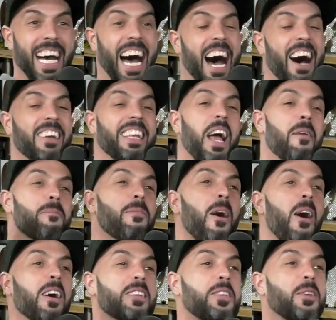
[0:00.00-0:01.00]
I was like,
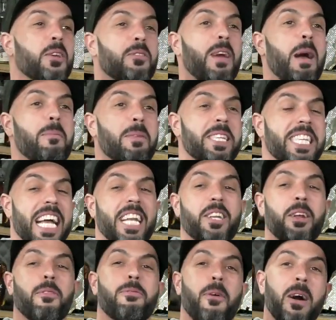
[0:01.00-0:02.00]
Barstools represent
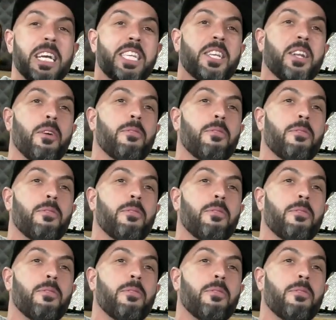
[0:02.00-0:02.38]
the voice of the